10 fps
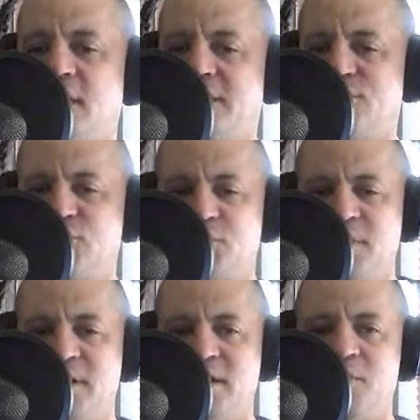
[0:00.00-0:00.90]
And
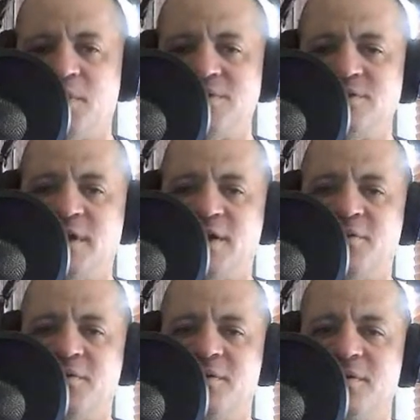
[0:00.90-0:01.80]
Trinity runs
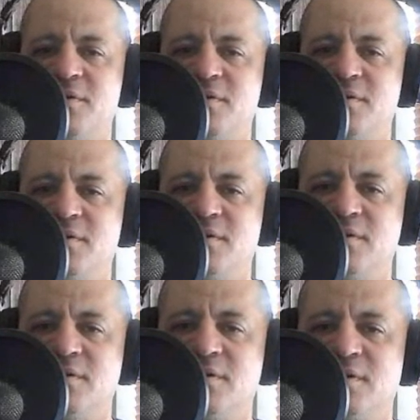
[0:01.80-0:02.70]
down
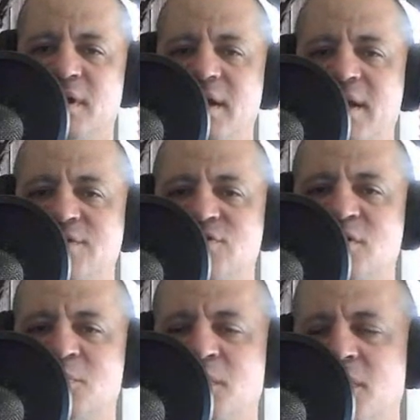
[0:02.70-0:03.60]
and hits
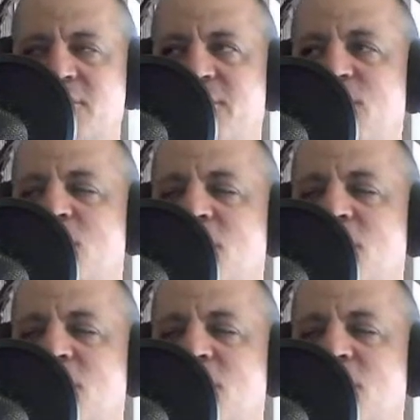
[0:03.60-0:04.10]
the rear view,